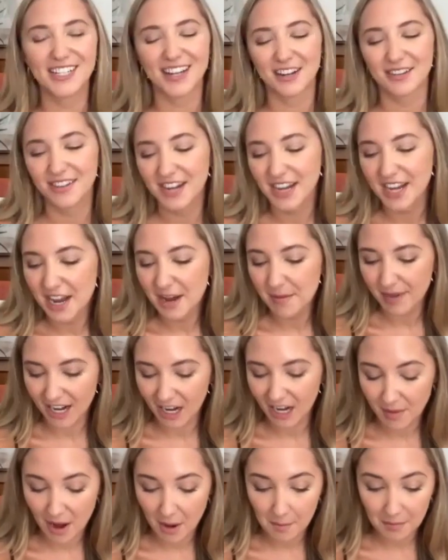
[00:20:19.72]
on
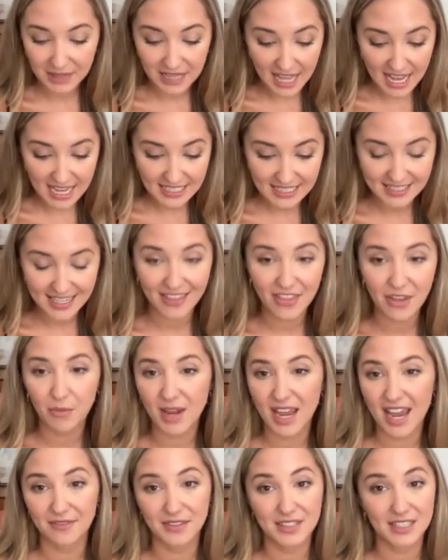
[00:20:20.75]
Paramount Plus, and then we have